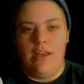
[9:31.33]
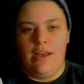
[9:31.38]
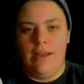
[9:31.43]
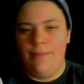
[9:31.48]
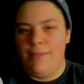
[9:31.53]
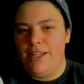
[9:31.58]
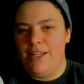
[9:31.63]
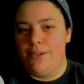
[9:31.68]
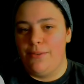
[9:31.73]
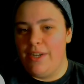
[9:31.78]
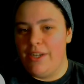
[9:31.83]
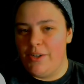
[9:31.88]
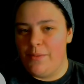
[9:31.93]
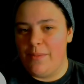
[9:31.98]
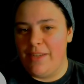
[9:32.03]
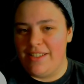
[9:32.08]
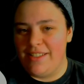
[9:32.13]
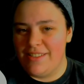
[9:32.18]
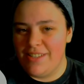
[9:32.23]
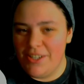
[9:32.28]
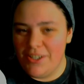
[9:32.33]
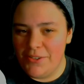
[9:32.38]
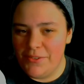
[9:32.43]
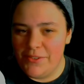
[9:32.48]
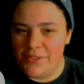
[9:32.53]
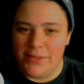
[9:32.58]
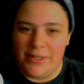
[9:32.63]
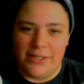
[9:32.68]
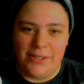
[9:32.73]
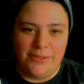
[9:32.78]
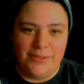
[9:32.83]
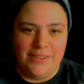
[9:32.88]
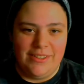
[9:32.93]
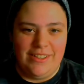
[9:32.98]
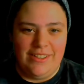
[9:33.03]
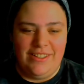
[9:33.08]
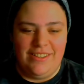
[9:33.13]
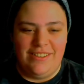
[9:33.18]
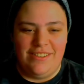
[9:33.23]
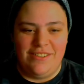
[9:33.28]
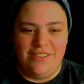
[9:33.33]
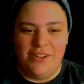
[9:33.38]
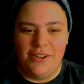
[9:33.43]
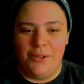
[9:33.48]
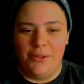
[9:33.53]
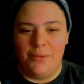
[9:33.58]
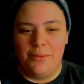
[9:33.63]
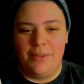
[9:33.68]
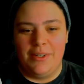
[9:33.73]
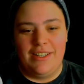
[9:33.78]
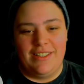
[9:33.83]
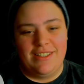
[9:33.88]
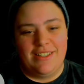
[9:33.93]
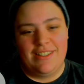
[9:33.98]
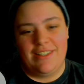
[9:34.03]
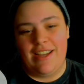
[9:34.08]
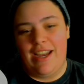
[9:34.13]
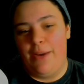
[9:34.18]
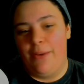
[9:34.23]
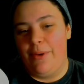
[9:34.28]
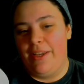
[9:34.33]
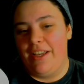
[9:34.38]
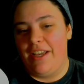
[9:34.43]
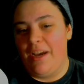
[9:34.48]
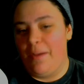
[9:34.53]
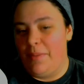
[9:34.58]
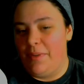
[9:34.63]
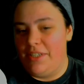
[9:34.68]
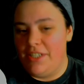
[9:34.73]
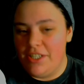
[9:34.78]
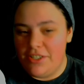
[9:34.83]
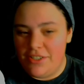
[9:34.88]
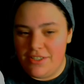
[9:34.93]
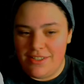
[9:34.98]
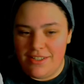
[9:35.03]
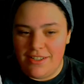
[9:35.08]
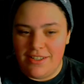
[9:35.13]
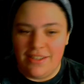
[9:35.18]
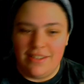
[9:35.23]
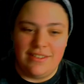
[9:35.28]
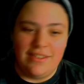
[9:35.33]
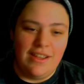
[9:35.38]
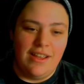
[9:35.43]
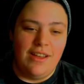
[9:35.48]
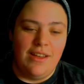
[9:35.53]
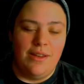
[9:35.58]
I'm not a writer myself, so I don't really know what a Skyway competition is,